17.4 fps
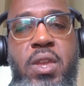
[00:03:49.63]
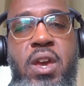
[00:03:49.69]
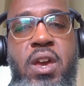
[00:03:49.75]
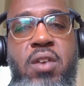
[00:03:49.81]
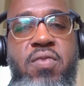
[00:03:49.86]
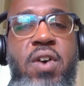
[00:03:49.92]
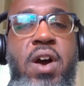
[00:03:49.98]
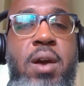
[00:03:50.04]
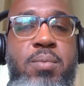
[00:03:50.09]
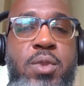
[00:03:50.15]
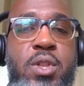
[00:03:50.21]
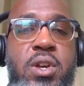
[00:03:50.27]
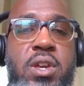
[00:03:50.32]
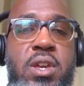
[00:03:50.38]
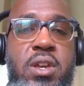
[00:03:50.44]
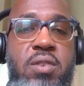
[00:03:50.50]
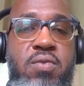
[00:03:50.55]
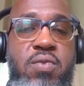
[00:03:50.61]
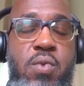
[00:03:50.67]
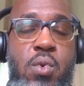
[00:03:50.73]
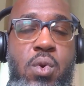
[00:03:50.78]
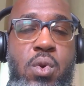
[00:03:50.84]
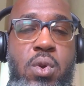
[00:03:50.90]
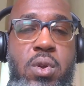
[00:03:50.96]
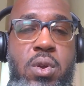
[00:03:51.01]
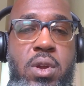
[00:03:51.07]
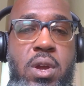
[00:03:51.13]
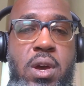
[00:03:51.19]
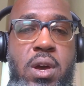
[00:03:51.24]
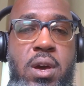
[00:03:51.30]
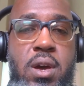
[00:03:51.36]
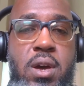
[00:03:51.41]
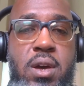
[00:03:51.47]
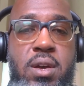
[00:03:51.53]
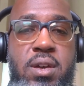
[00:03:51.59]
If I'm looking for
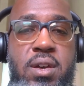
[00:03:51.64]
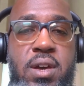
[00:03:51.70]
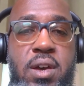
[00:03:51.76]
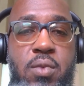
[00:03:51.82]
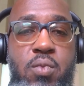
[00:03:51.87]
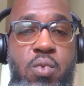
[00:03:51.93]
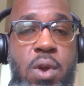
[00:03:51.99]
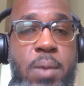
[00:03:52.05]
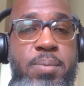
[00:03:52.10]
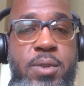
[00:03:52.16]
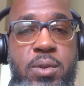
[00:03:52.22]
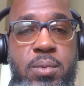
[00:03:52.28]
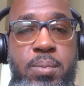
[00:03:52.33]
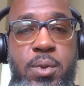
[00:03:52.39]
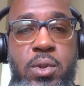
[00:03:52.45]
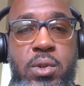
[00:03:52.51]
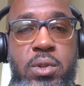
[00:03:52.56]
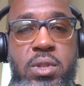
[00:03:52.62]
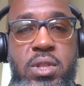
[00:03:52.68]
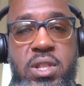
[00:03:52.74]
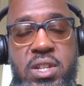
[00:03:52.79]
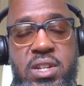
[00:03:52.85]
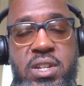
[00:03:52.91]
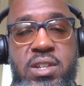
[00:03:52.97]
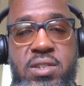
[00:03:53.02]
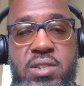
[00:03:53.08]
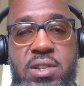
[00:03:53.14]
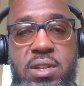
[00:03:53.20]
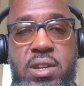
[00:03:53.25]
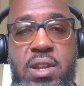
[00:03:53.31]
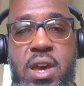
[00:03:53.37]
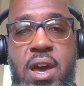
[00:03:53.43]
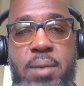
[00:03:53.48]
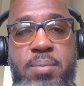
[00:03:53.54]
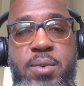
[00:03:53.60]
a reputable clinician,
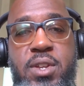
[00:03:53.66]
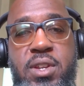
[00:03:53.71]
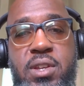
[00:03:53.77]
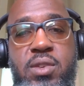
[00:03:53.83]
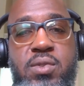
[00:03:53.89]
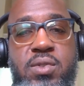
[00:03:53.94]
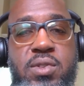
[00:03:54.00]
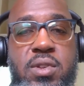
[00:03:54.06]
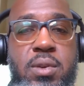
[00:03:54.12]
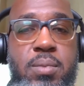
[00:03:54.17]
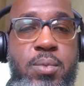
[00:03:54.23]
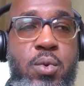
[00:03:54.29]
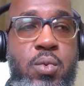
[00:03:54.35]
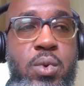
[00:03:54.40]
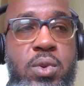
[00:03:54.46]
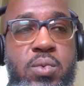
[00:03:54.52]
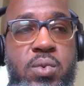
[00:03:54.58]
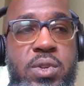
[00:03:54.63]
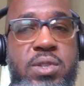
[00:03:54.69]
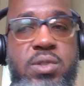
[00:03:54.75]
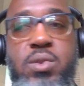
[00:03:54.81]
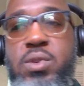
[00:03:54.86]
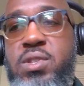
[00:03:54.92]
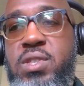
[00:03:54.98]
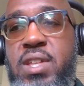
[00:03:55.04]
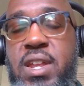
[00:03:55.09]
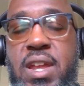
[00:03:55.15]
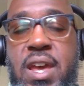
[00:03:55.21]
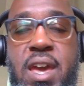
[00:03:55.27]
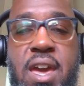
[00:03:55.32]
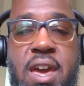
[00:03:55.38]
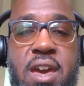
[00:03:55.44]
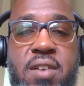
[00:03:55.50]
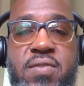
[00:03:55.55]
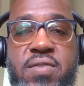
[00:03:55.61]
I'm going to use the number 1 resource that I
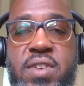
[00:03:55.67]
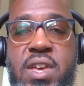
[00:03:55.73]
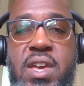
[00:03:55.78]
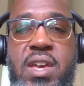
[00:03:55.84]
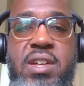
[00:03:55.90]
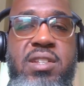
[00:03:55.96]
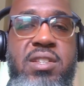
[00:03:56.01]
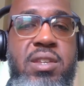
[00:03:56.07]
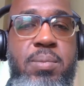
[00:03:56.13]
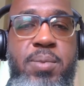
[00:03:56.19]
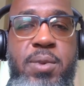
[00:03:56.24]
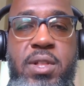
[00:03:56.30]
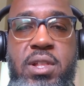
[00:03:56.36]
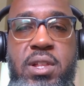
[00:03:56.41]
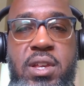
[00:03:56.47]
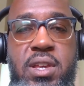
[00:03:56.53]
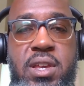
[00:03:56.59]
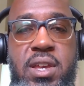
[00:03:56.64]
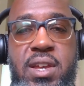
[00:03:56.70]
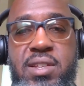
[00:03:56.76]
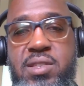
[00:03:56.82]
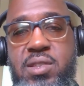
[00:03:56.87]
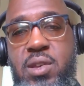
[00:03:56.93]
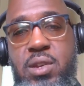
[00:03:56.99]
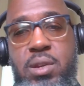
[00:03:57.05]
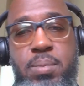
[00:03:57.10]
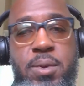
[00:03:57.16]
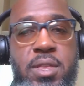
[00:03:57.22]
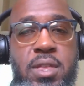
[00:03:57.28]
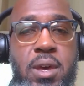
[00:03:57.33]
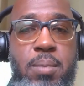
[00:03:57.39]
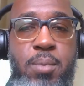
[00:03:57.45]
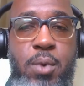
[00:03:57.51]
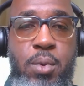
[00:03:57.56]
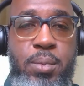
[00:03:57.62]
have. Typically, it's going to be
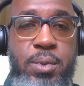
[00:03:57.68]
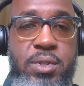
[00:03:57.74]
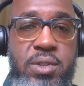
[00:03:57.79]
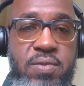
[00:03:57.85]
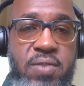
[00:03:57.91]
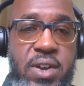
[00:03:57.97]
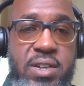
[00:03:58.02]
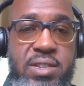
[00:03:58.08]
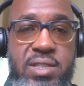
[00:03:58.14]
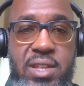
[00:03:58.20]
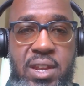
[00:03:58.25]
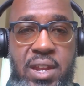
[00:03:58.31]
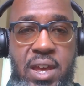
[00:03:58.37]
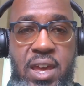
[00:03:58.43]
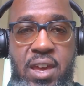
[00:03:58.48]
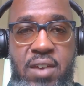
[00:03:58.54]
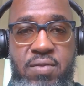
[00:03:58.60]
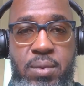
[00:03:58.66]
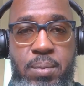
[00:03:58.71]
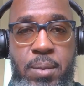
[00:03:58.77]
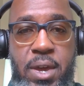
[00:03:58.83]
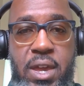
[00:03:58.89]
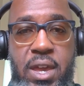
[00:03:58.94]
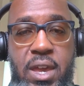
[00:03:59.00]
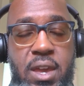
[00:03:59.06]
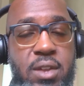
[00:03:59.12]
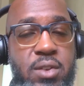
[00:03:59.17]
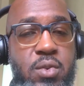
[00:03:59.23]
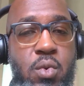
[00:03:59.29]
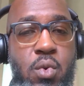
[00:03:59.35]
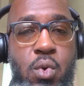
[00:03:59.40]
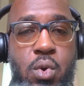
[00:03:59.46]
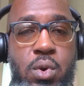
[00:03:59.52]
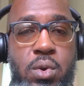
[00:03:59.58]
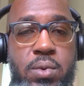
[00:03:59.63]
that mobile device that I have in my hand
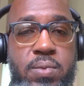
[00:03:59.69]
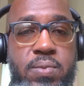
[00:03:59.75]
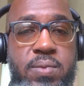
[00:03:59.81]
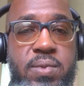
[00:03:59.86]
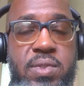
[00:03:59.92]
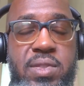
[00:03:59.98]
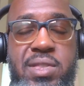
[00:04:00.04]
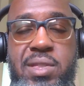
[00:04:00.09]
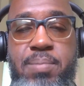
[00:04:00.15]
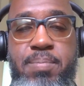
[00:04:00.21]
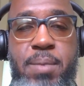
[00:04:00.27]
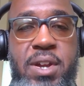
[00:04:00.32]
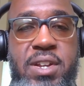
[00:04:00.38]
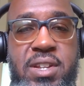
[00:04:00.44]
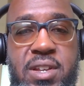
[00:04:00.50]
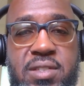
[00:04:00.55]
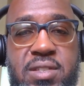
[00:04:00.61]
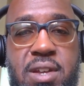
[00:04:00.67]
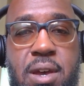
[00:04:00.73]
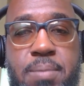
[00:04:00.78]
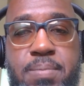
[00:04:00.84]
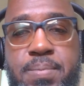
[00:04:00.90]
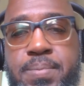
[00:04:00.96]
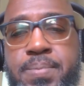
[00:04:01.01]
or my desktop.